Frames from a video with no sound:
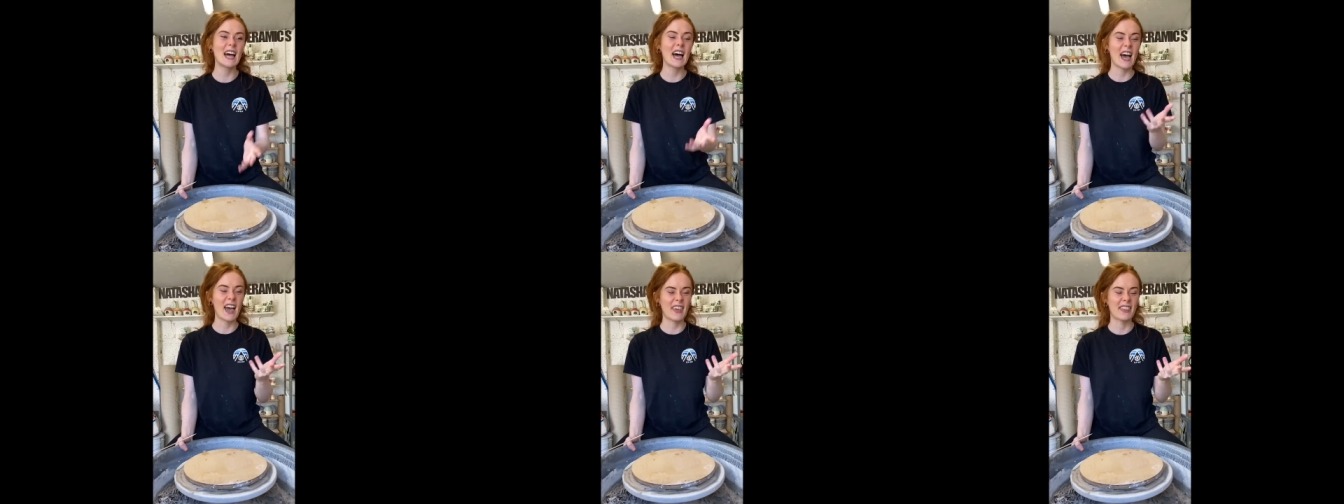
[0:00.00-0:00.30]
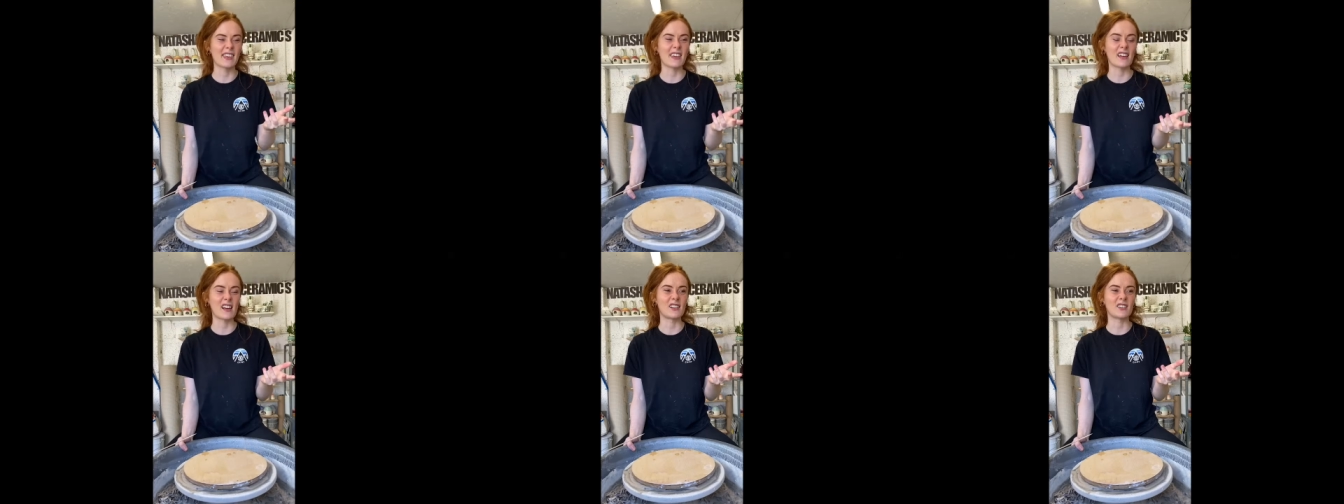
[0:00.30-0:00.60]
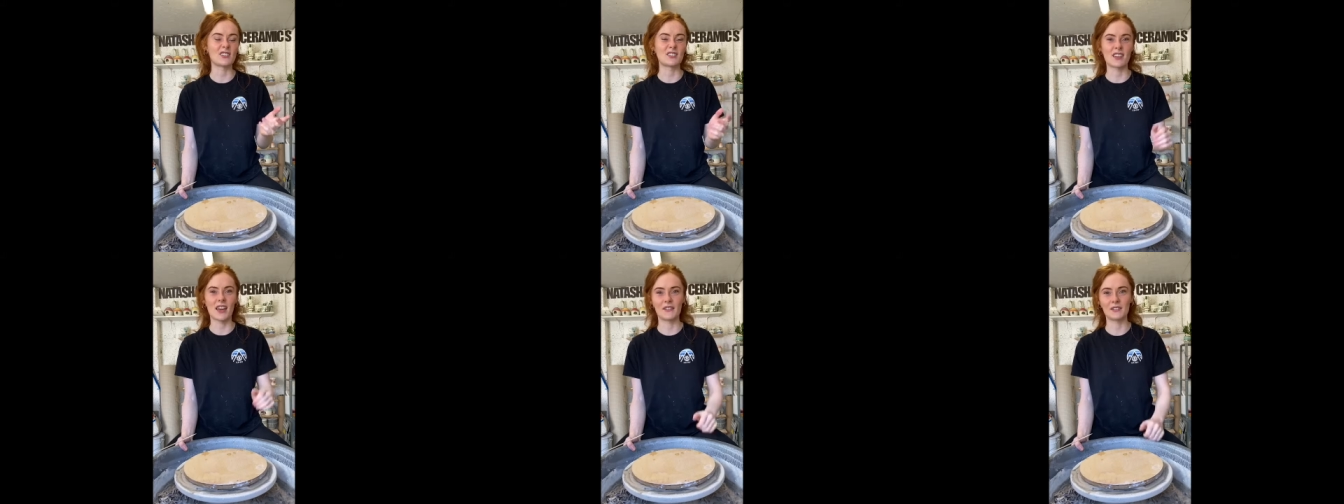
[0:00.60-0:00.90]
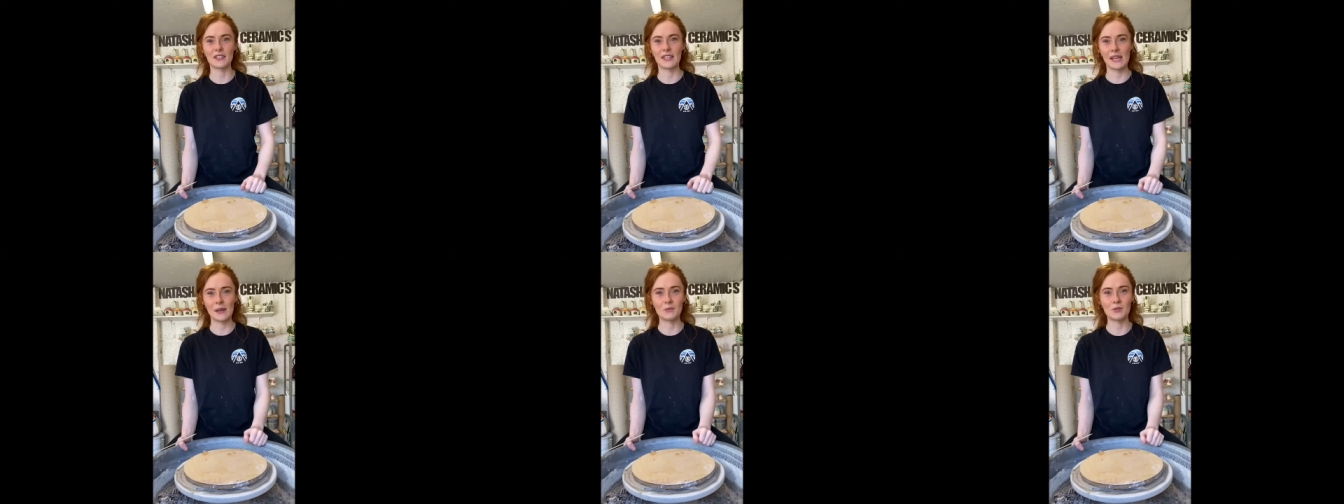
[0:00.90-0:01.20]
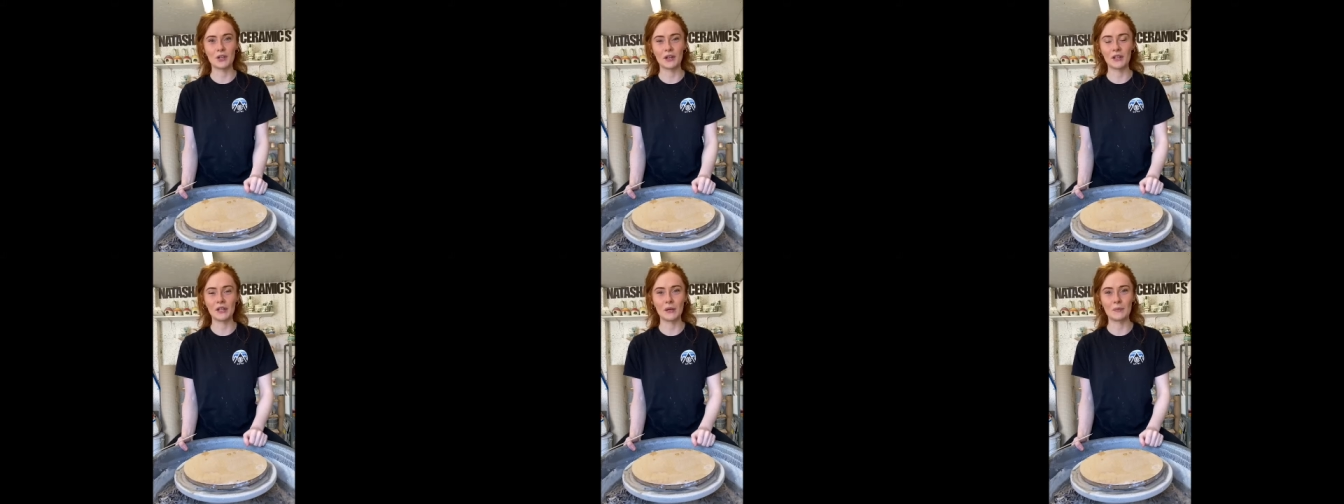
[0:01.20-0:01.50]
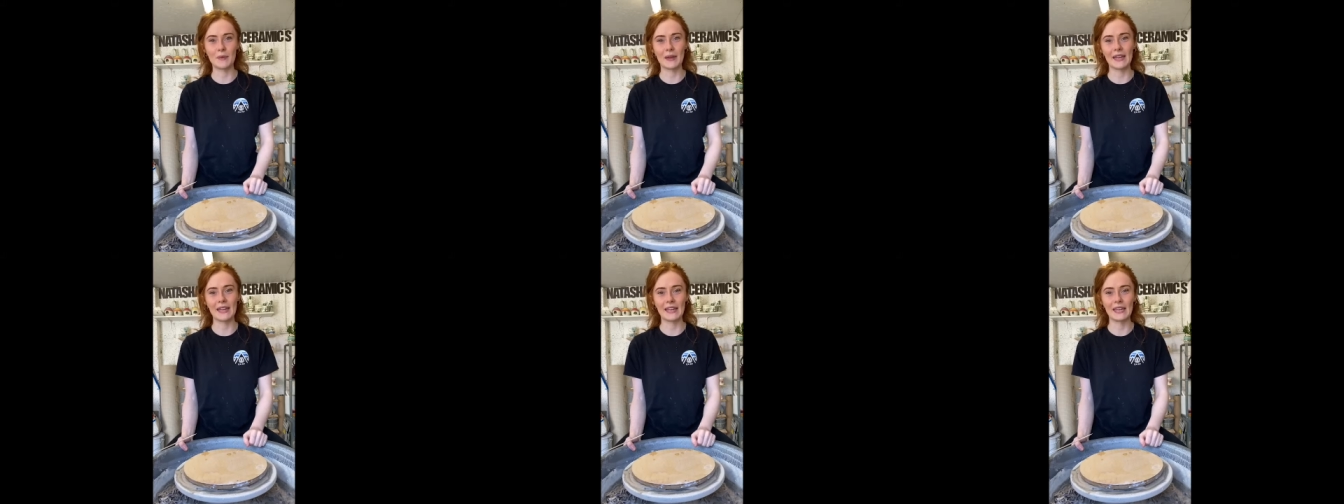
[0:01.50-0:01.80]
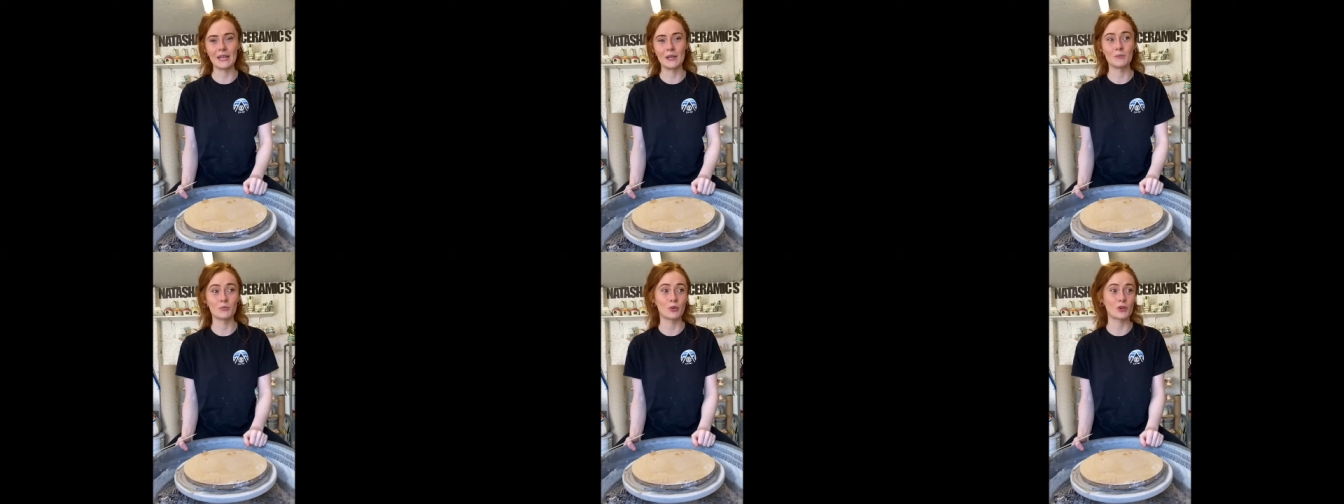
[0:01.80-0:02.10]
I think I'll just have to keep doing them
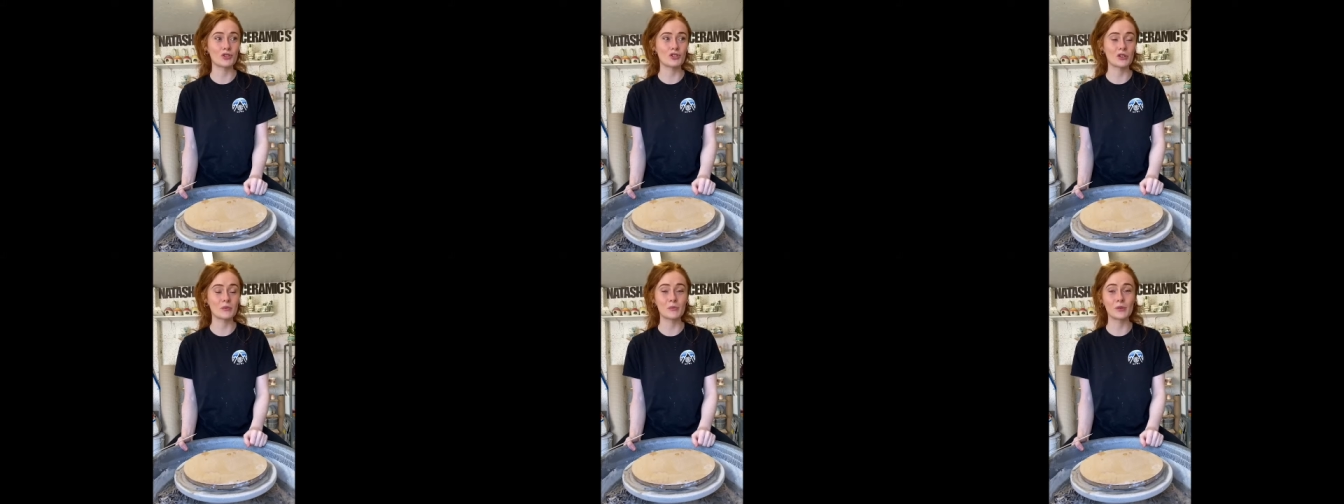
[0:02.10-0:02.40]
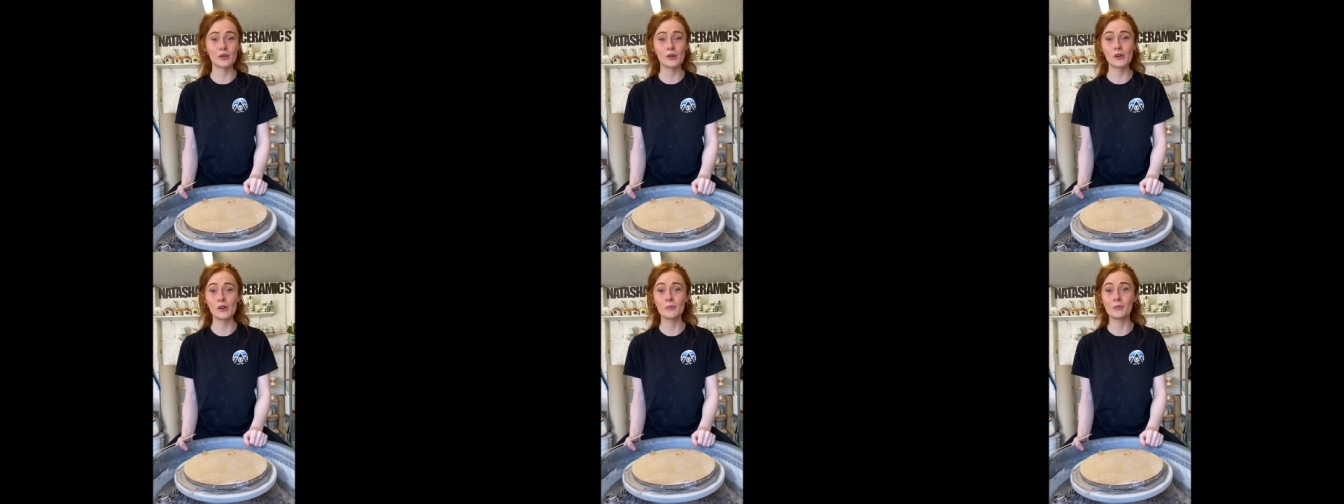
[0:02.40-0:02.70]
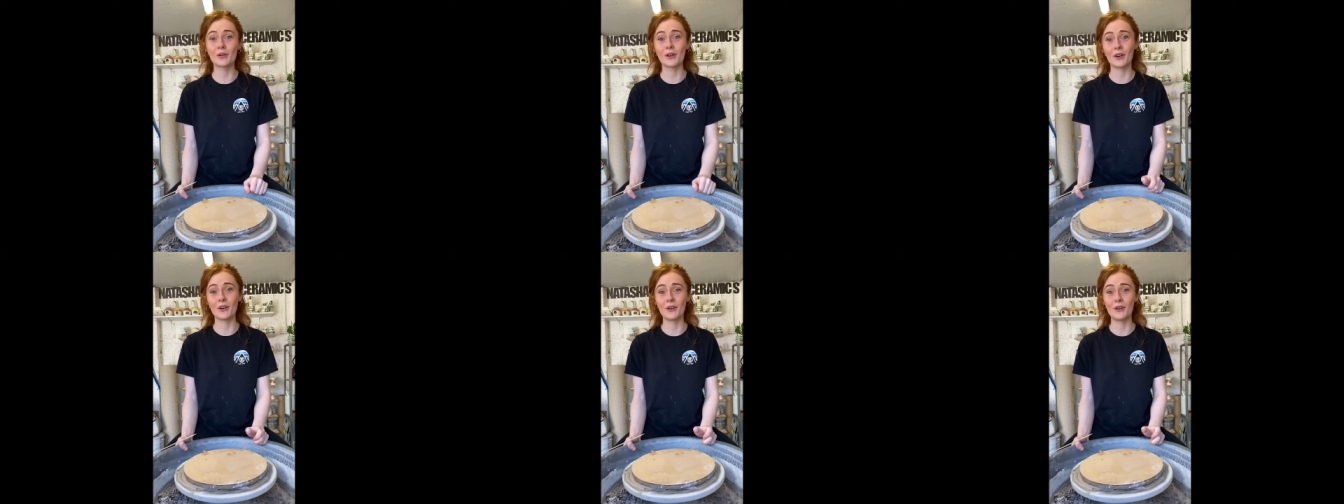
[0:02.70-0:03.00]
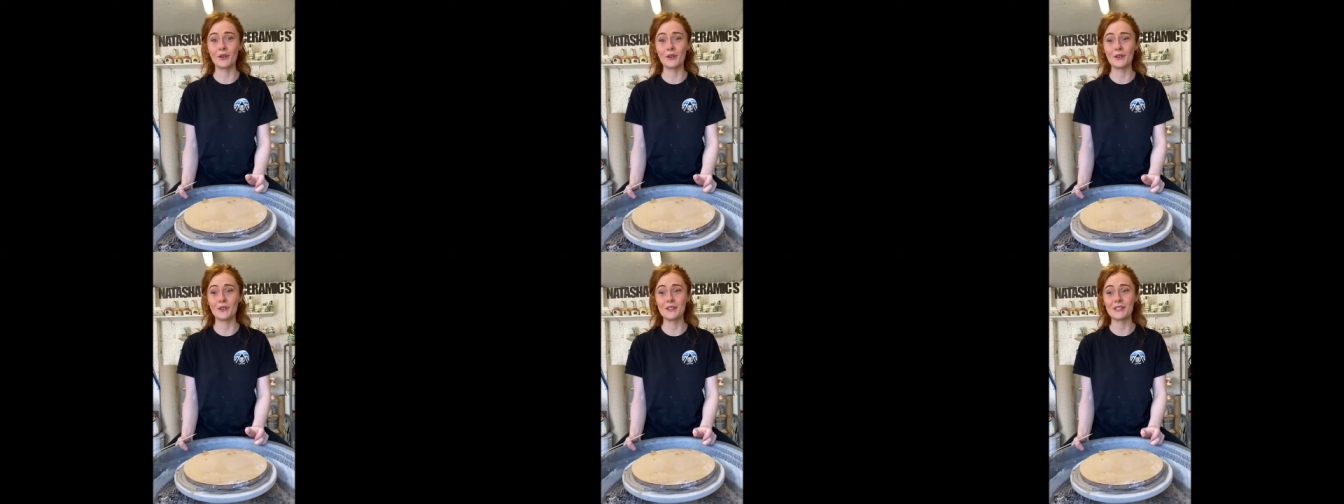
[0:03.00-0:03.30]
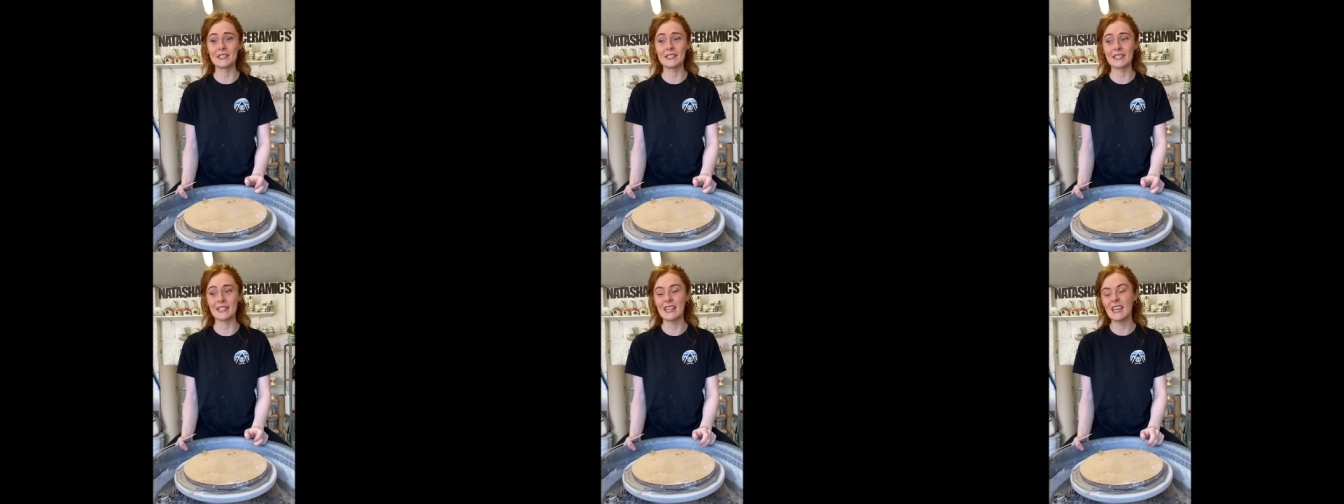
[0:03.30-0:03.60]
in portrait mode because